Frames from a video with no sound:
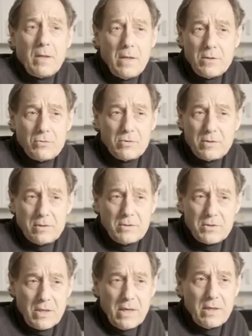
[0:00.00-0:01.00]
interest
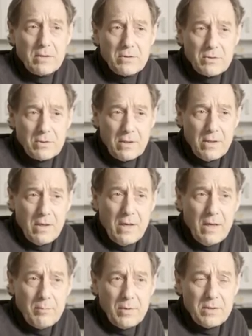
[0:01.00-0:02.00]
in science
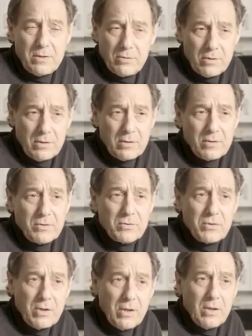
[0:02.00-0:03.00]
and
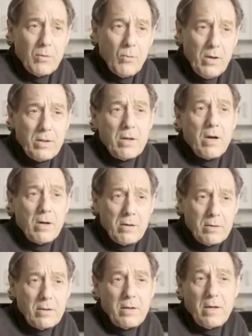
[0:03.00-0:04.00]
materials with
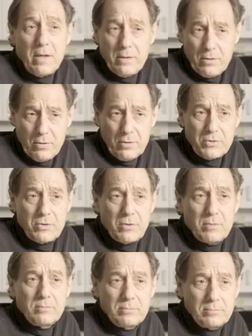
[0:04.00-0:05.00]
art and
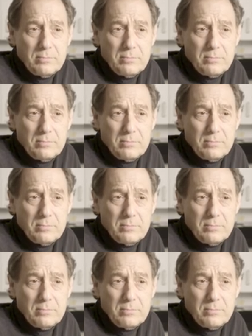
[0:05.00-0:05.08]
culture.